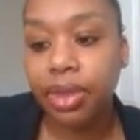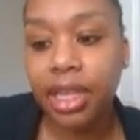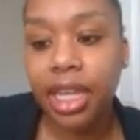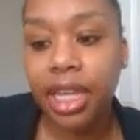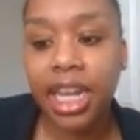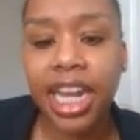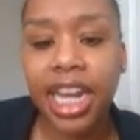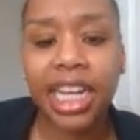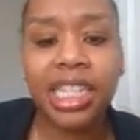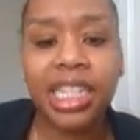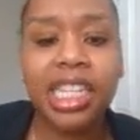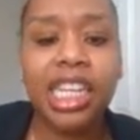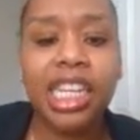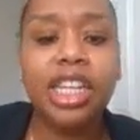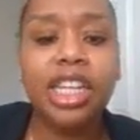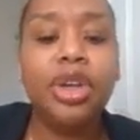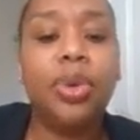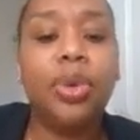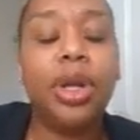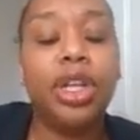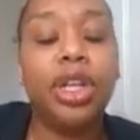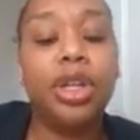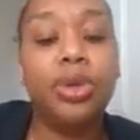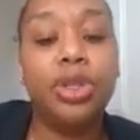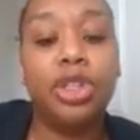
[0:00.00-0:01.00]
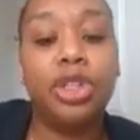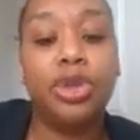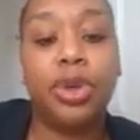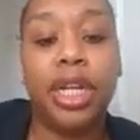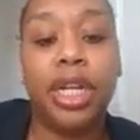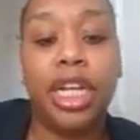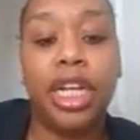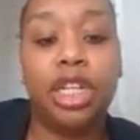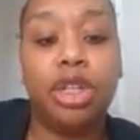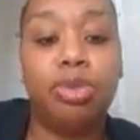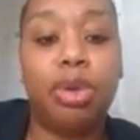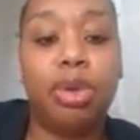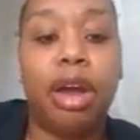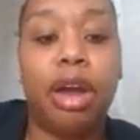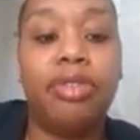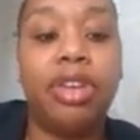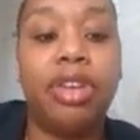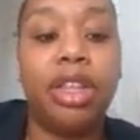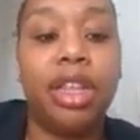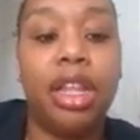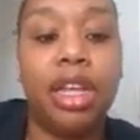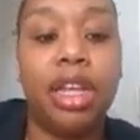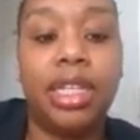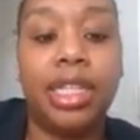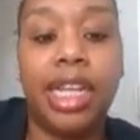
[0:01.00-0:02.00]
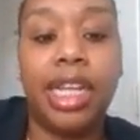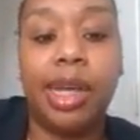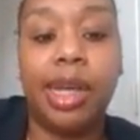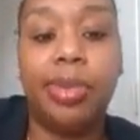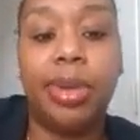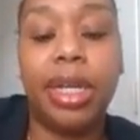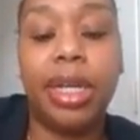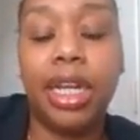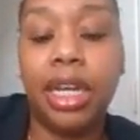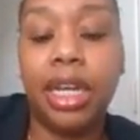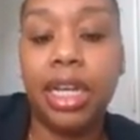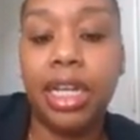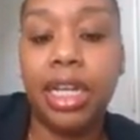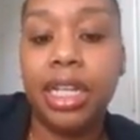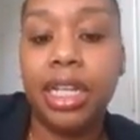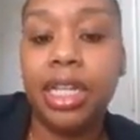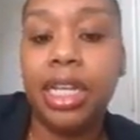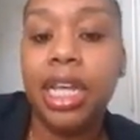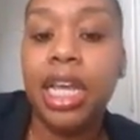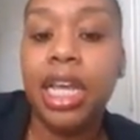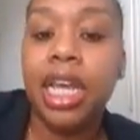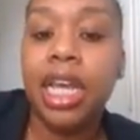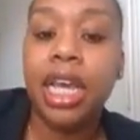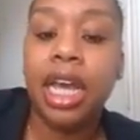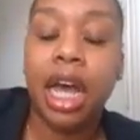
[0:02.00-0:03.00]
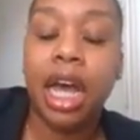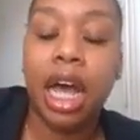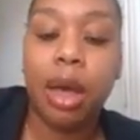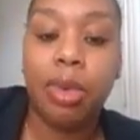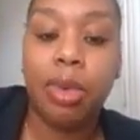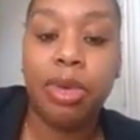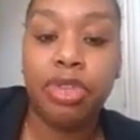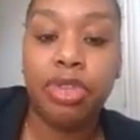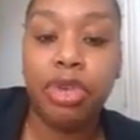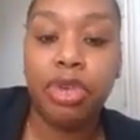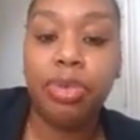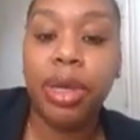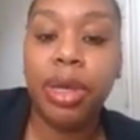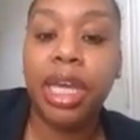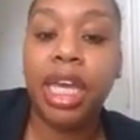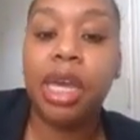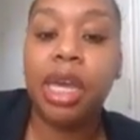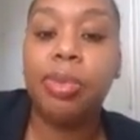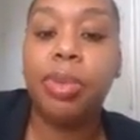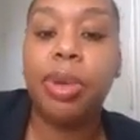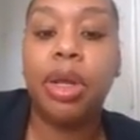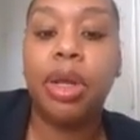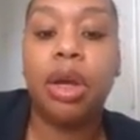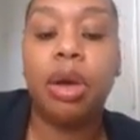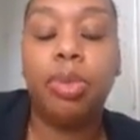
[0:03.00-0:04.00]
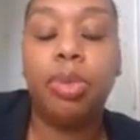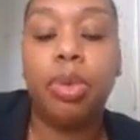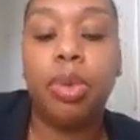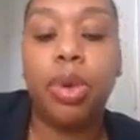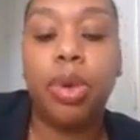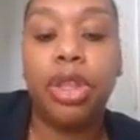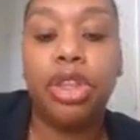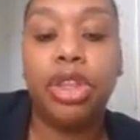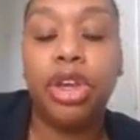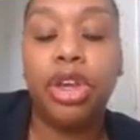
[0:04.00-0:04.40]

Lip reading: Next thing you want to do is you want to get your profit and loss statement done. If you've been keeping up with